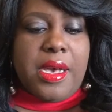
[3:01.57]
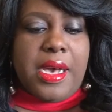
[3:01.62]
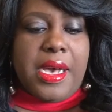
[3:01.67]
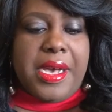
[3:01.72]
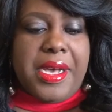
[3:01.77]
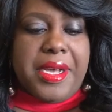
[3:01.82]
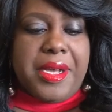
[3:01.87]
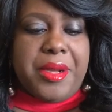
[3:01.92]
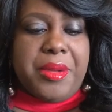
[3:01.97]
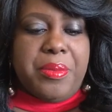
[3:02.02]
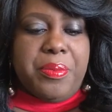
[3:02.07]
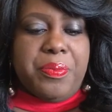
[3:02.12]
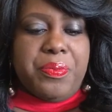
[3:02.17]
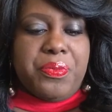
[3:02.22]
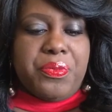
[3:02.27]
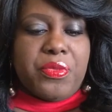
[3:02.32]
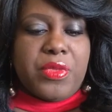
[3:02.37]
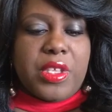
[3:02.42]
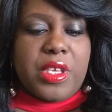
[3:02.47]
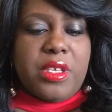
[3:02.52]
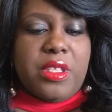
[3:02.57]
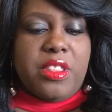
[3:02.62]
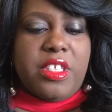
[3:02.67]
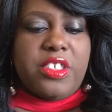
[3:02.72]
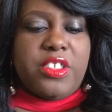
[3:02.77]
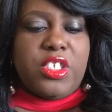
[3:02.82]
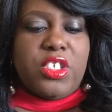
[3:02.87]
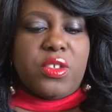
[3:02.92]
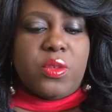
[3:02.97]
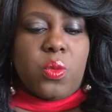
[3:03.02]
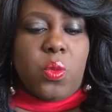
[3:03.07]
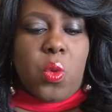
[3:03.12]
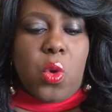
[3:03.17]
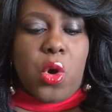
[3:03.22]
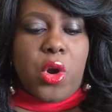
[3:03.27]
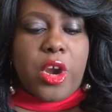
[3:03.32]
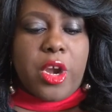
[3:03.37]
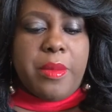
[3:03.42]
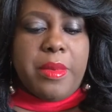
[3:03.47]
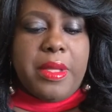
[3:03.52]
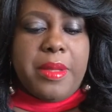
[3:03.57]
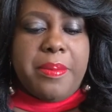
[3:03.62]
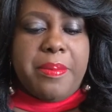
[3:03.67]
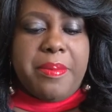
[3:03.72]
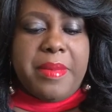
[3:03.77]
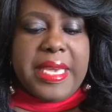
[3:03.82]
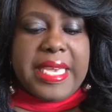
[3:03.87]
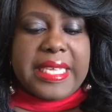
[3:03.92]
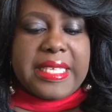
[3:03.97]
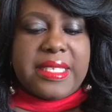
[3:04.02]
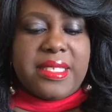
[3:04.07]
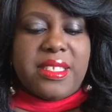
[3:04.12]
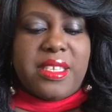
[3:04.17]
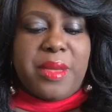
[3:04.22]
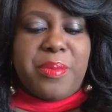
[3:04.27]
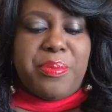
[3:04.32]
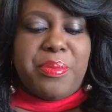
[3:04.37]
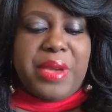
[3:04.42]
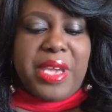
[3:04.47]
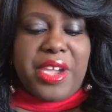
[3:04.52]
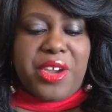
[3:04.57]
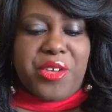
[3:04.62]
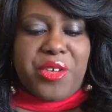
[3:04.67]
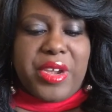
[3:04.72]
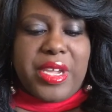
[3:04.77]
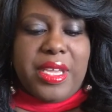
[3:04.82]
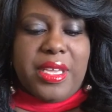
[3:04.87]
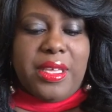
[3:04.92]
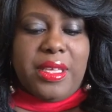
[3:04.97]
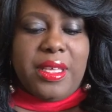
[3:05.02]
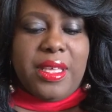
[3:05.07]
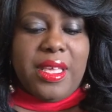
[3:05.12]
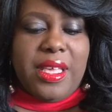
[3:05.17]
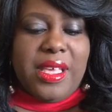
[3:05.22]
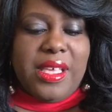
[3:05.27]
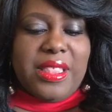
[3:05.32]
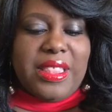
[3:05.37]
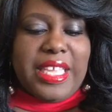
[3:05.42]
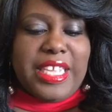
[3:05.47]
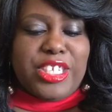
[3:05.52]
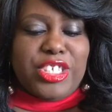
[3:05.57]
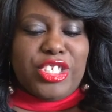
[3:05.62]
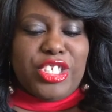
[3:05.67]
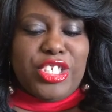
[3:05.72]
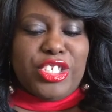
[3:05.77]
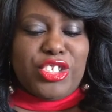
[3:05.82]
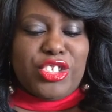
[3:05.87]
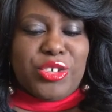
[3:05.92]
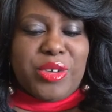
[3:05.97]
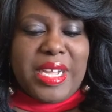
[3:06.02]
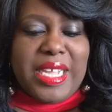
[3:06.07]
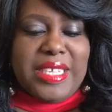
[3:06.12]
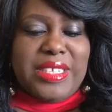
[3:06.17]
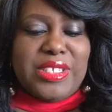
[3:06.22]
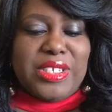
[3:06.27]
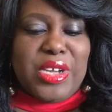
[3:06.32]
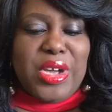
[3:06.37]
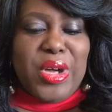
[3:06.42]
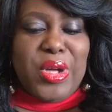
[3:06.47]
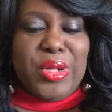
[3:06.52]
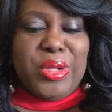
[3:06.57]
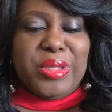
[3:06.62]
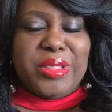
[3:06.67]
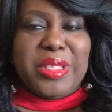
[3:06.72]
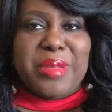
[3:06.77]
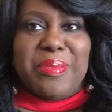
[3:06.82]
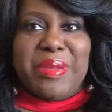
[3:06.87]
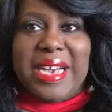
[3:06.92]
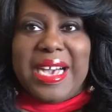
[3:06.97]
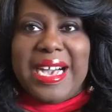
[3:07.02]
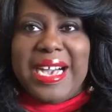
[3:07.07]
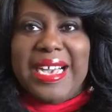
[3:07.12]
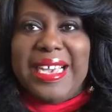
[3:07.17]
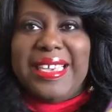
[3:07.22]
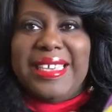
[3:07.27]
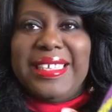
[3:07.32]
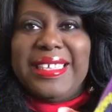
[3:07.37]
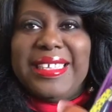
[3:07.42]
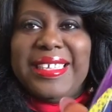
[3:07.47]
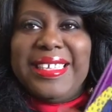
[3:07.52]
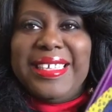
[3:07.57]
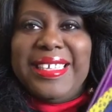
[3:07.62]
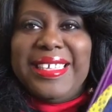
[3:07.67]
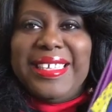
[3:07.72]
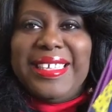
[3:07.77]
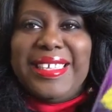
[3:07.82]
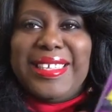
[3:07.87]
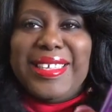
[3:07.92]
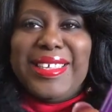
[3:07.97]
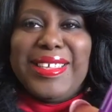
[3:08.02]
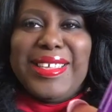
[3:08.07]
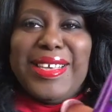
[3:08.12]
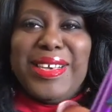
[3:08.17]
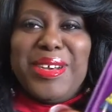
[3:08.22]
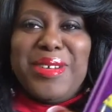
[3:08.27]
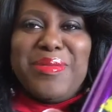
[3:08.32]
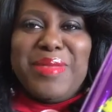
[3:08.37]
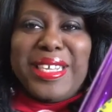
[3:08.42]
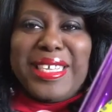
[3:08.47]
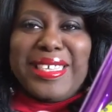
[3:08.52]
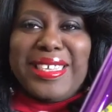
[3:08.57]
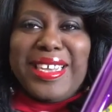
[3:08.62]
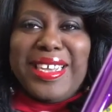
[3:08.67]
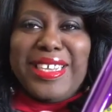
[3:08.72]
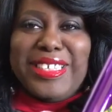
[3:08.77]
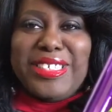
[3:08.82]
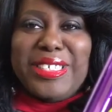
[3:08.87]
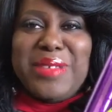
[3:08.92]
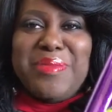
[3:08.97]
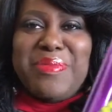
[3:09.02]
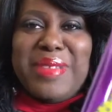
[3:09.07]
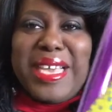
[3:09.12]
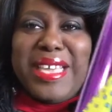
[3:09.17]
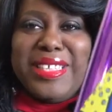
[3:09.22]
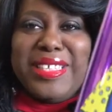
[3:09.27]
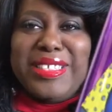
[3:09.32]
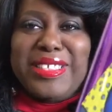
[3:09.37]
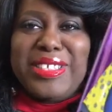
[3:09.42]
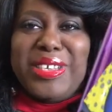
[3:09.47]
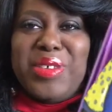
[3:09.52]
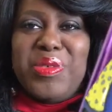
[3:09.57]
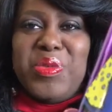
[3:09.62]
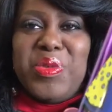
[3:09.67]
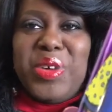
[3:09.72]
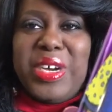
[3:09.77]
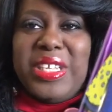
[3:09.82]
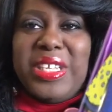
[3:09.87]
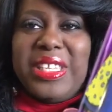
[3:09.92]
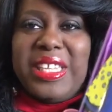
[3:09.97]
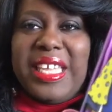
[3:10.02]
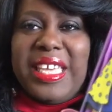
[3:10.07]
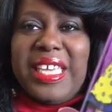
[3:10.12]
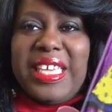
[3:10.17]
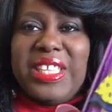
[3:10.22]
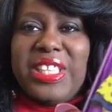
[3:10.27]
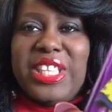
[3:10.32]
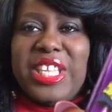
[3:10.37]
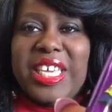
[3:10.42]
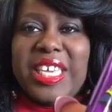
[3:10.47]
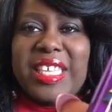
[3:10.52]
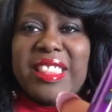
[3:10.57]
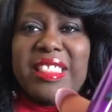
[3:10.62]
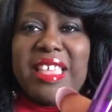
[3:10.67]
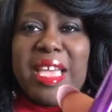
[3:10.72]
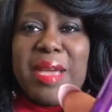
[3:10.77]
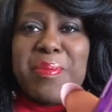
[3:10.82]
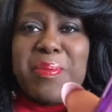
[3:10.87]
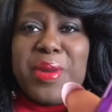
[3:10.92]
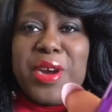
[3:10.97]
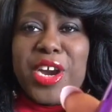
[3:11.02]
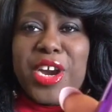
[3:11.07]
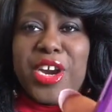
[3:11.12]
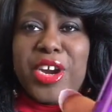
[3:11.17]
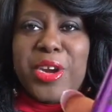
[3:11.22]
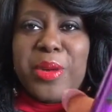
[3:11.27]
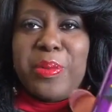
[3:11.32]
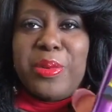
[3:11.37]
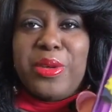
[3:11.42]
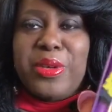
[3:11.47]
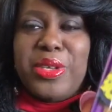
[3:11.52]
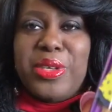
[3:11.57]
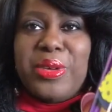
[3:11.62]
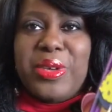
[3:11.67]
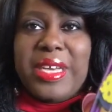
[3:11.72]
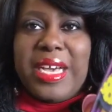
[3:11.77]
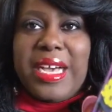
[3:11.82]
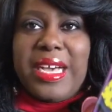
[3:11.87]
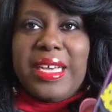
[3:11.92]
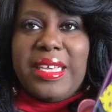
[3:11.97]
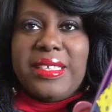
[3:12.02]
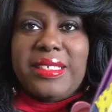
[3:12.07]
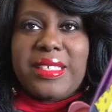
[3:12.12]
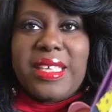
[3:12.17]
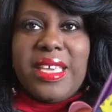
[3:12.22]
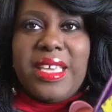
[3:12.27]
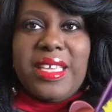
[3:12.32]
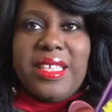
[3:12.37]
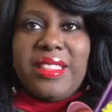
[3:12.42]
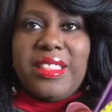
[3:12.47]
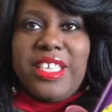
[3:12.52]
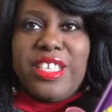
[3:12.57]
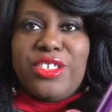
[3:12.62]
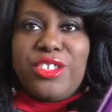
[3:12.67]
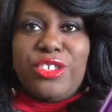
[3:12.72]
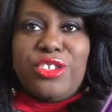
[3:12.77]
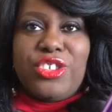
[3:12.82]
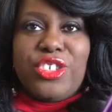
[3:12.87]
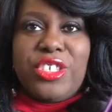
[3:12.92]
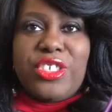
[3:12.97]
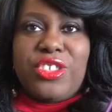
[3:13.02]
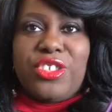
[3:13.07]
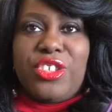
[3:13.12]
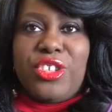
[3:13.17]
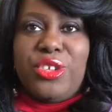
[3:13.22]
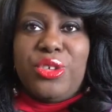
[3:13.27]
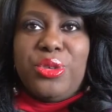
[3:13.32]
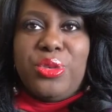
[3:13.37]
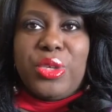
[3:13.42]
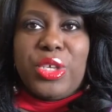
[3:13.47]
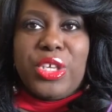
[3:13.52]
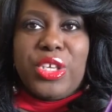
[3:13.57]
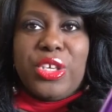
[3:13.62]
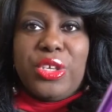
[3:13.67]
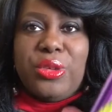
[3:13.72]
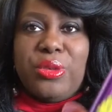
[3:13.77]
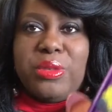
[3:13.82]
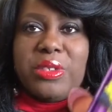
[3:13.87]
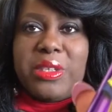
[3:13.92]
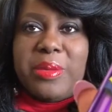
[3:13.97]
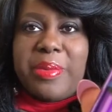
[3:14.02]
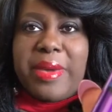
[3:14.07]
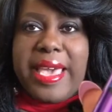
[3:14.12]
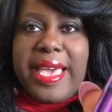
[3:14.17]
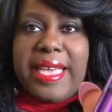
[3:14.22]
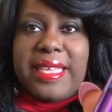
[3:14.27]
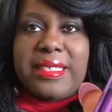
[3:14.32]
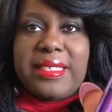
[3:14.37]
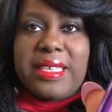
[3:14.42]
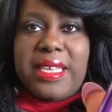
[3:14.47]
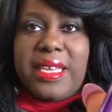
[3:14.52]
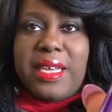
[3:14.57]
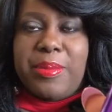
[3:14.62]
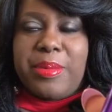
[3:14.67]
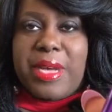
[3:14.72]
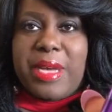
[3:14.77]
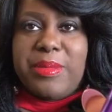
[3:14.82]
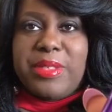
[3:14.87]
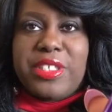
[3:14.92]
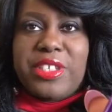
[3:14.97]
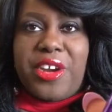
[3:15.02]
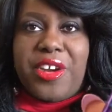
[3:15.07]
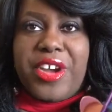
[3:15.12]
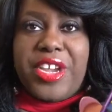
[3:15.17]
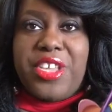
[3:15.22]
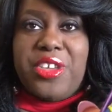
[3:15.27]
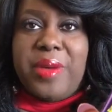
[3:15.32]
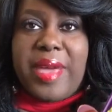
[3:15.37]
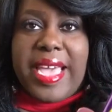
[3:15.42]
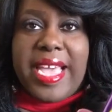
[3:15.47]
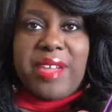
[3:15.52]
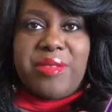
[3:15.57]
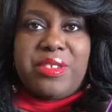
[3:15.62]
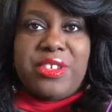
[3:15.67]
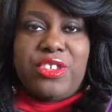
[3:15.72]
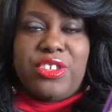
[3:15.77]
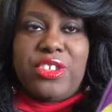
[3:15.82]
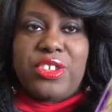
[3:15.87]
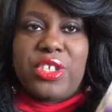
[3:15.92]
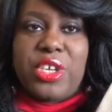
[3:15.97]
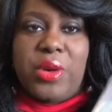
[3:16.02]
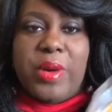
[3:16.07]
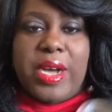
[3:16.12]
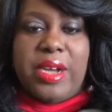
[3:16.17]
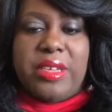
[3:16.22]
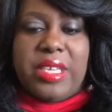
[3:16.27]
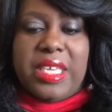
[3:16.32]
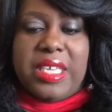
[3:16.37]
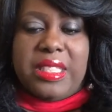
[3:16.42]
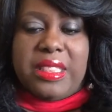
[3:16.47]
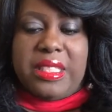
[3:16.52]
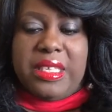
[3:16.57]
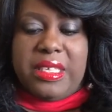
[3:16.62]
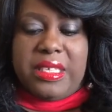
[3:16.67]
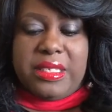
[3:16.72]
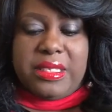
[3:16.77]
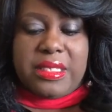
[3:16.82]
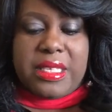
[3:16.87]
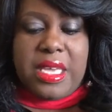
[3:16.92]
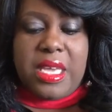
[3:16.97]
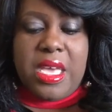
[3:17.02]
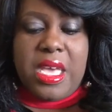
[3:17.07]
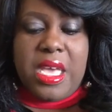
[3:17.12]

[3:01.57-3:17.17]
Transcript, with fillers: Um, this is warm mixed berry. Like she's trying to hold the pie Oh my gosh, and balance on one leg. Look at that purple, you guys. These are just too cute to pass up. I'm sorry, you have to just go out and get these.